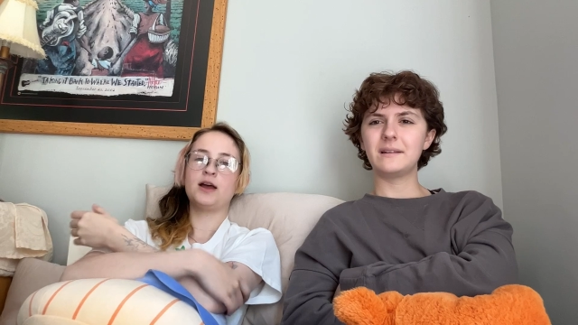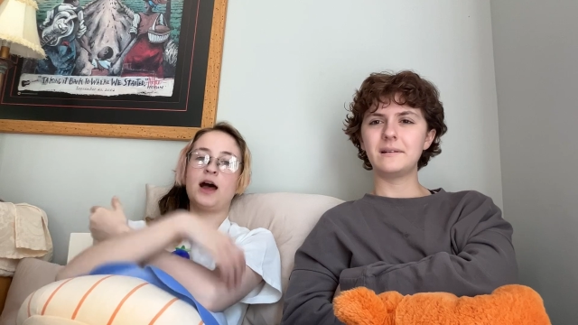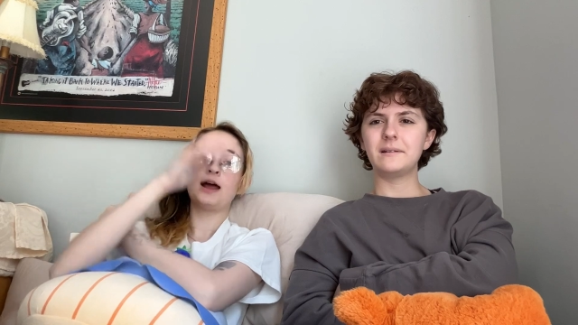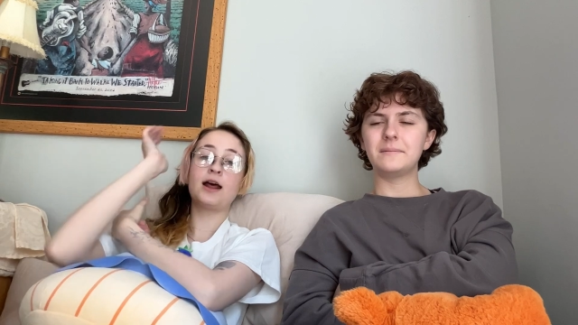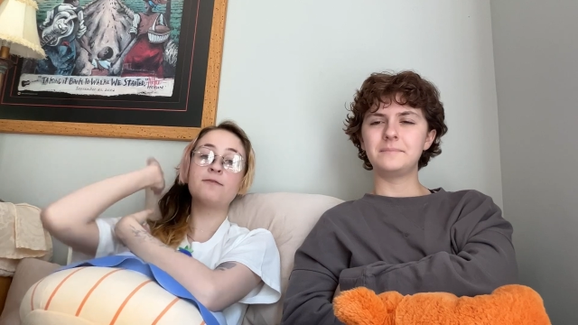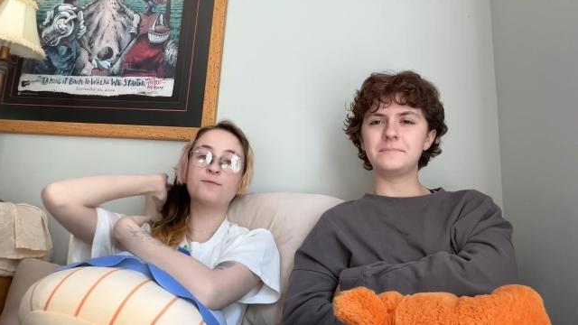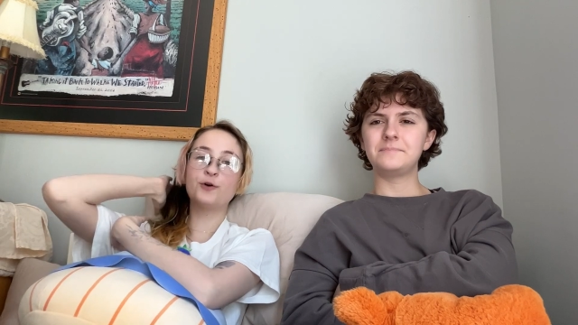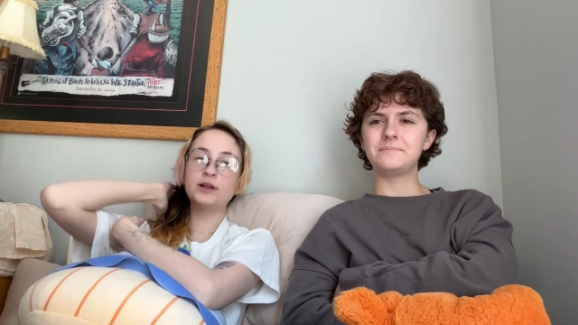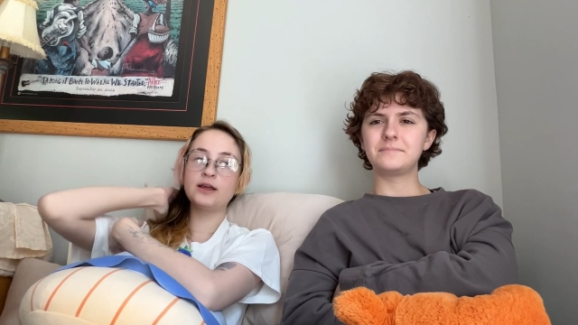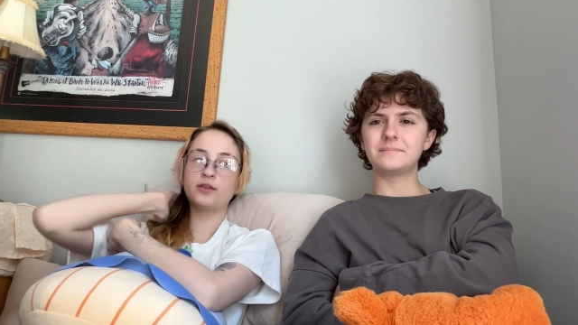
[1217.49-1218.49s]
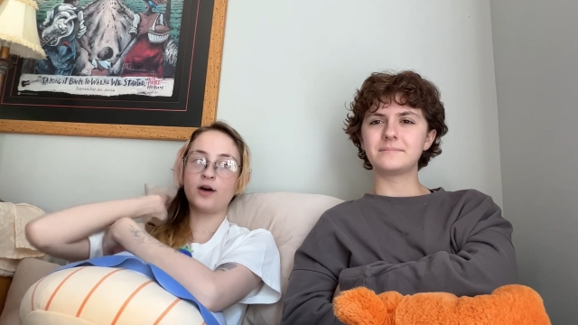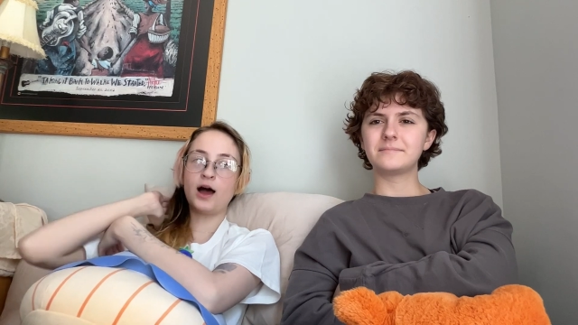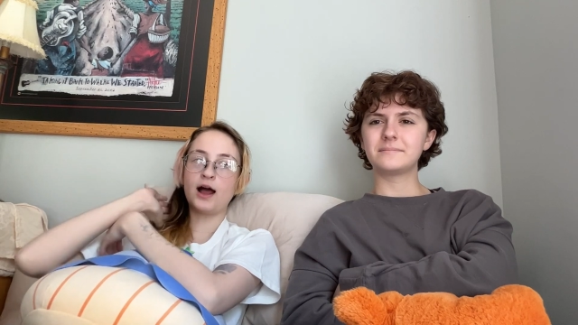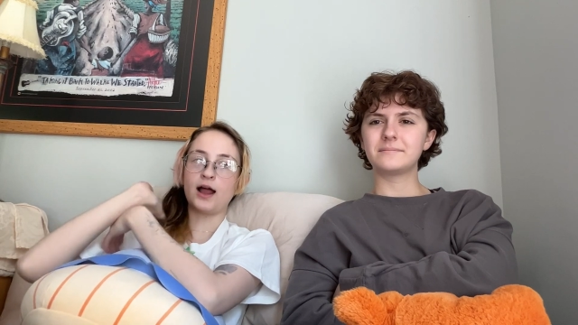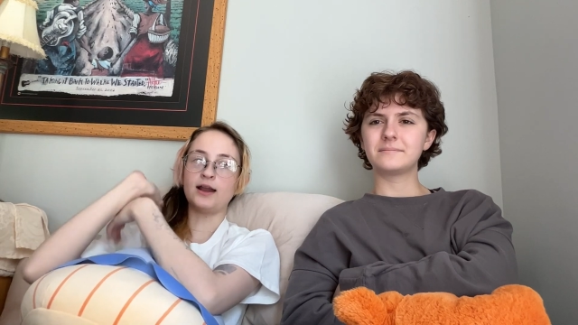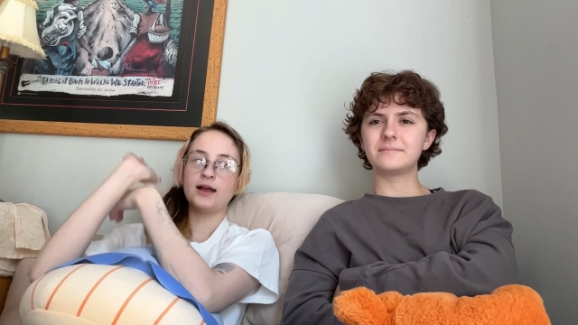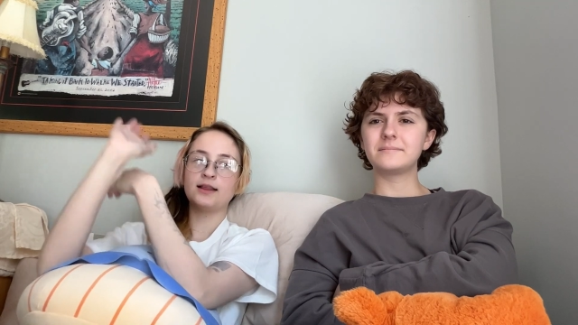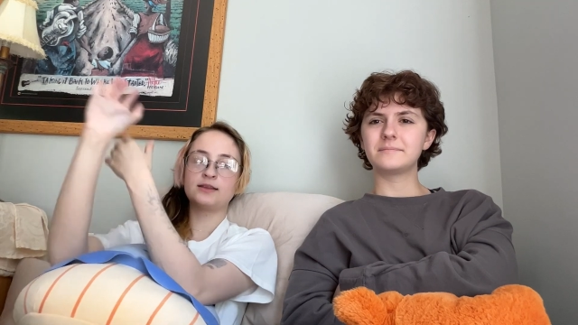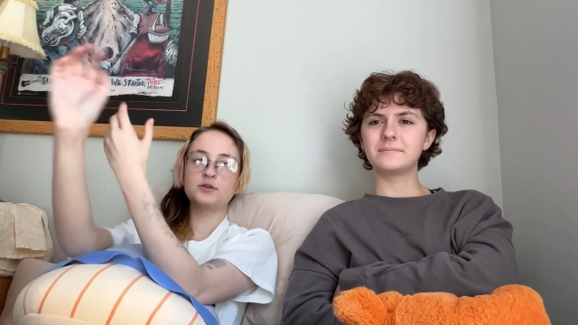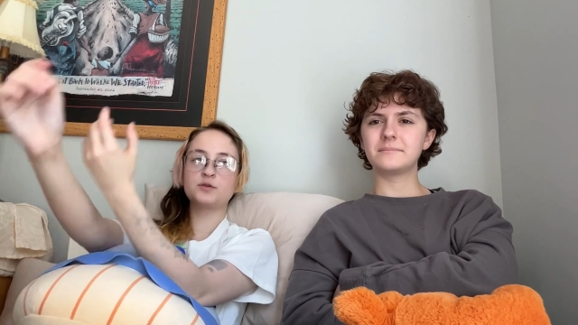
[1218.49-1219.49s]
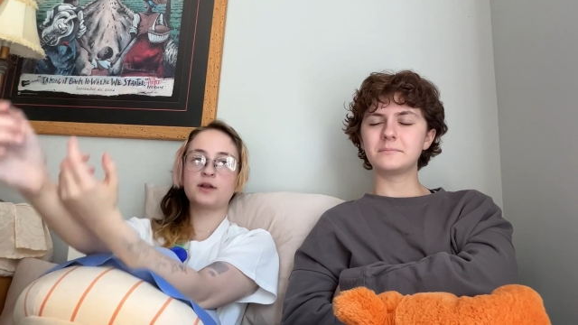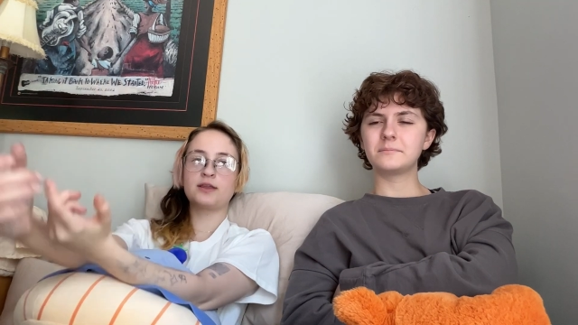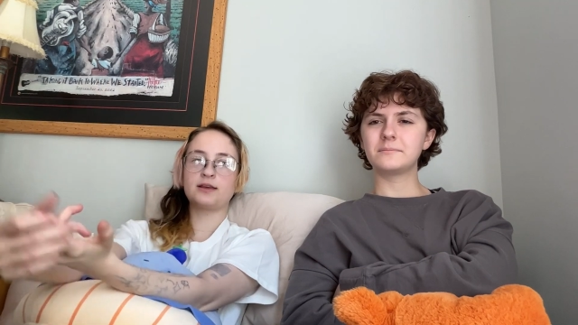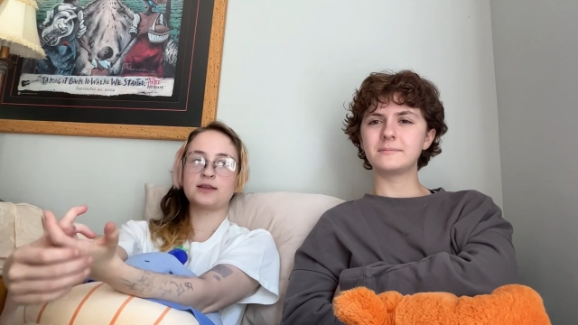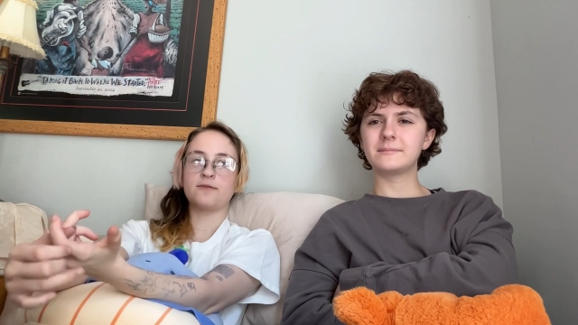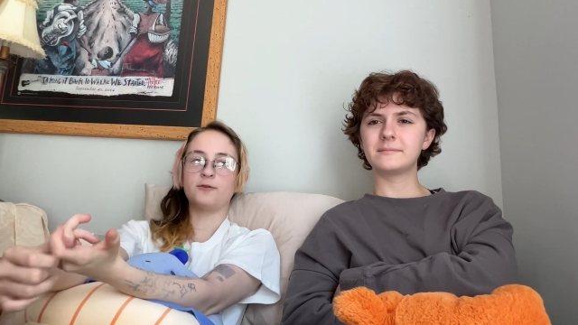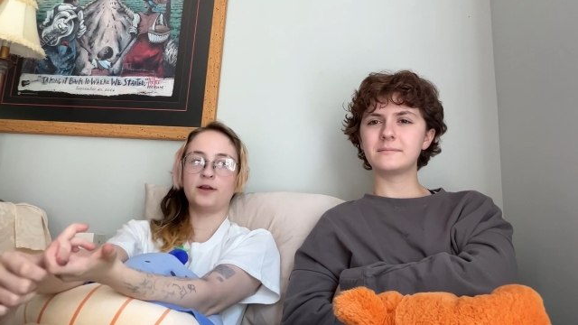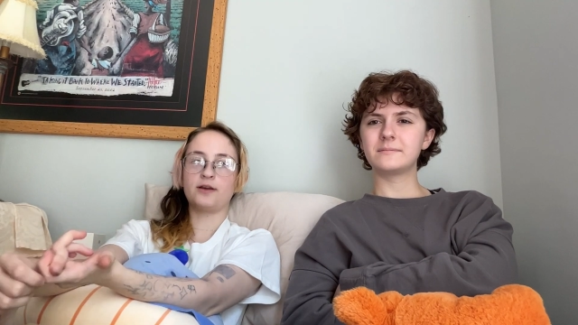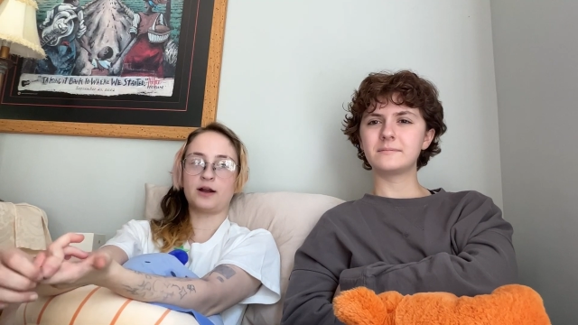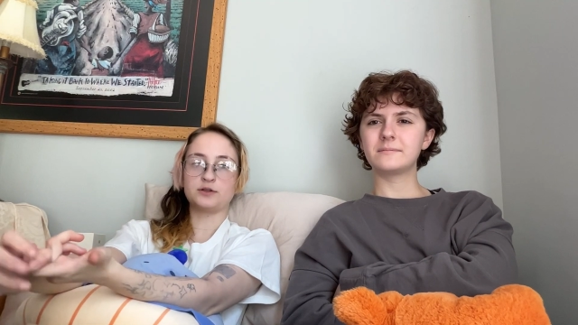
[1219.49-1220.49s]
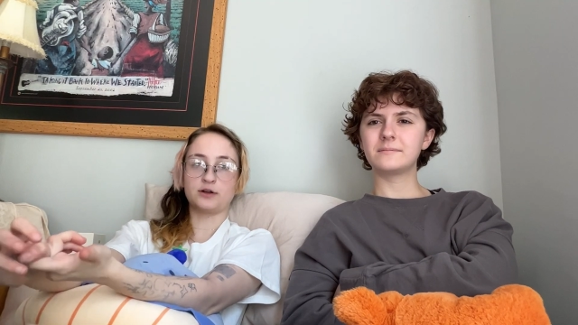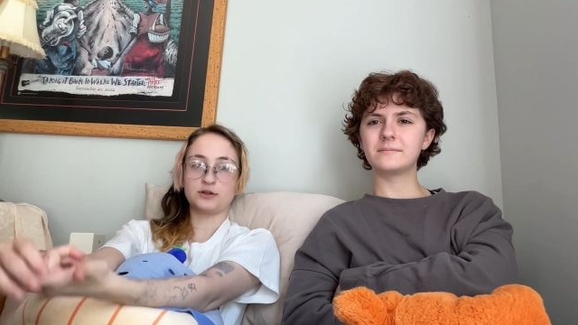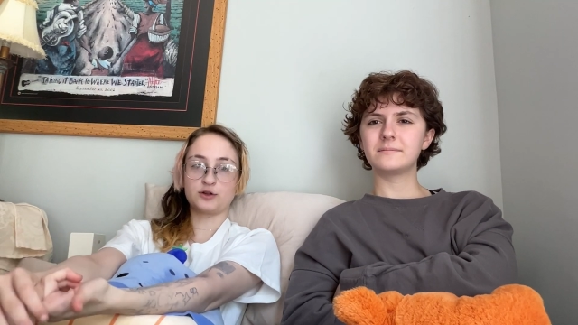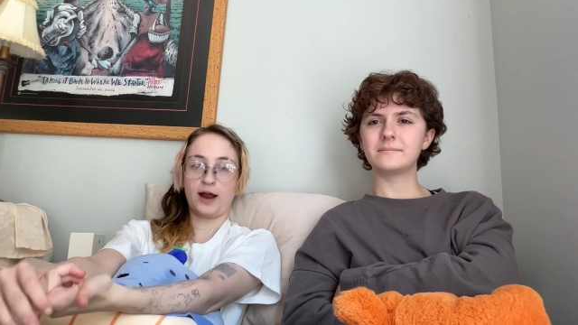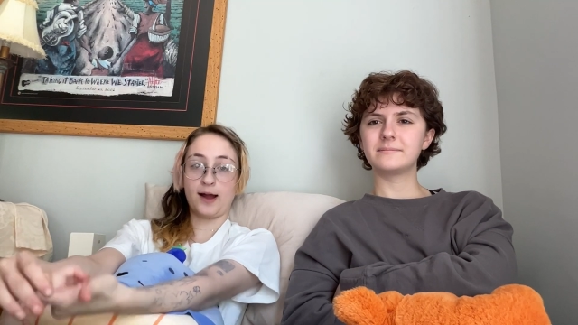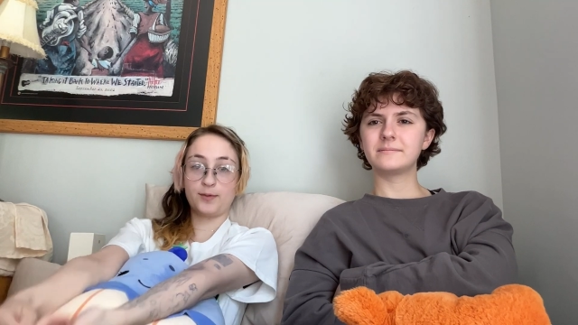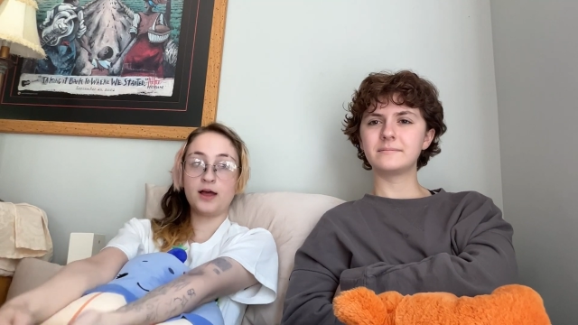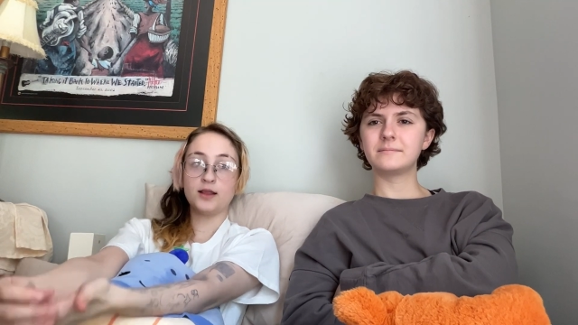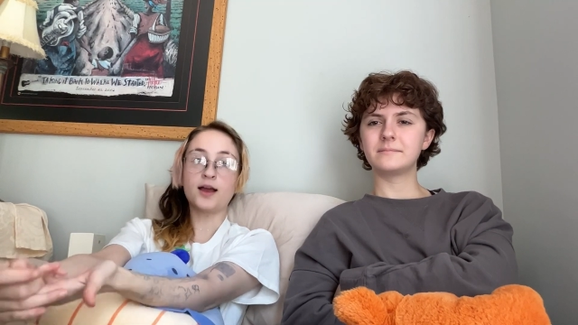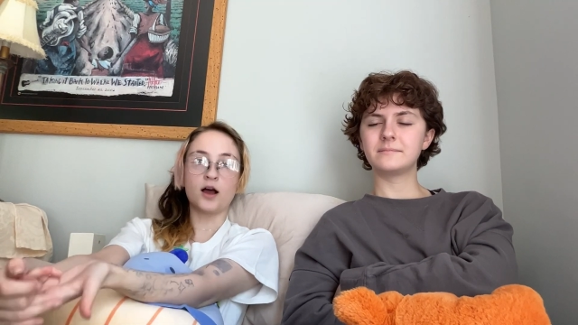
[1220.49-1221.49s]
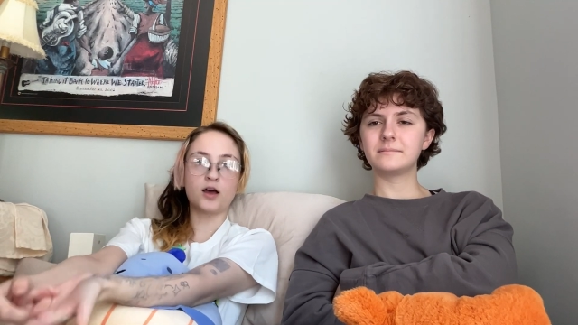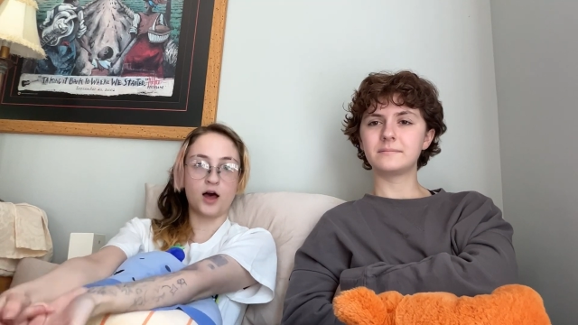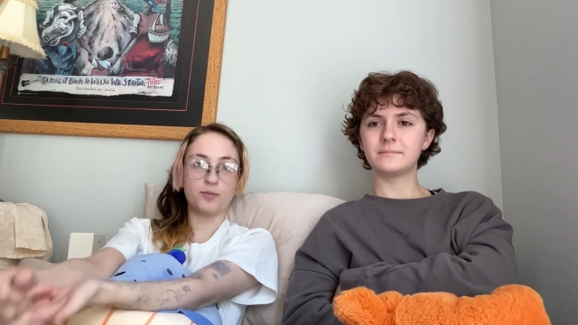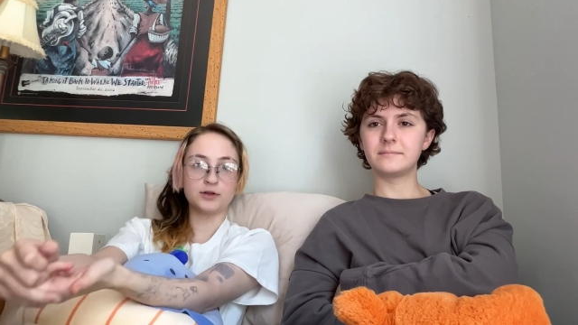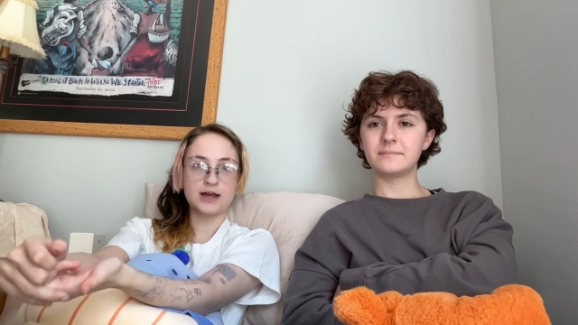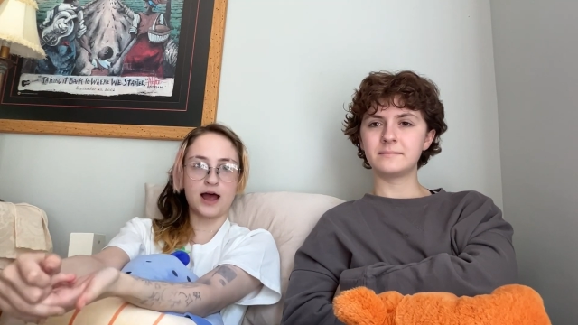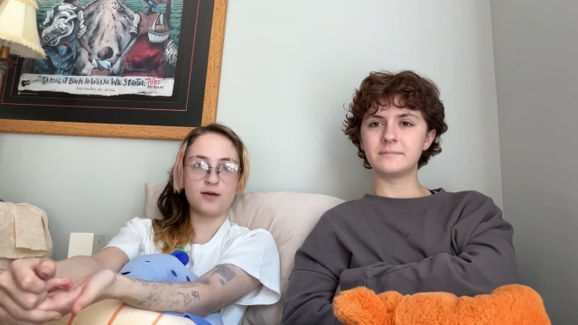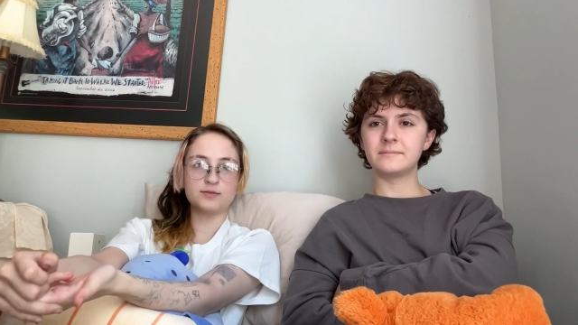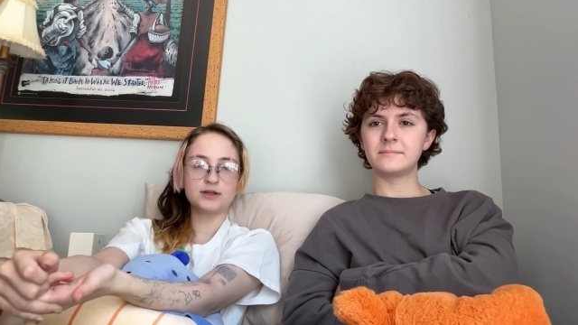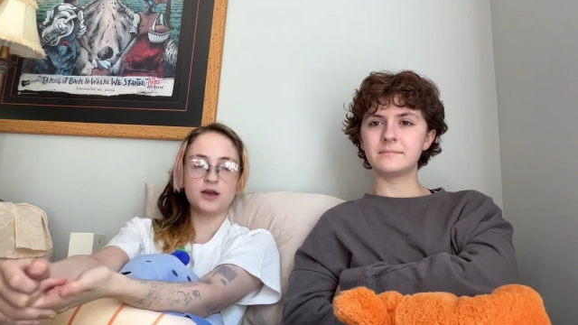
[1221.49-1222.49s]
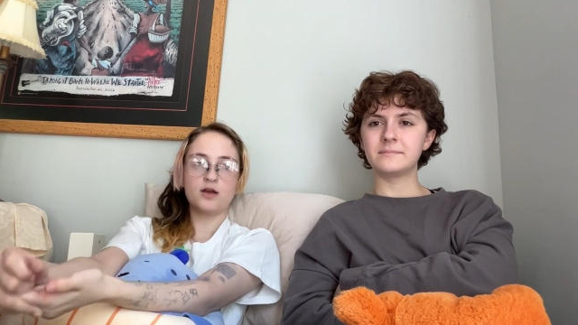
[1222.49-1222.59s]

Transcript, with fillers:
Speaker 1: And I fully thought like this was one of the things I fully thought I was gonna scrap like a couple times,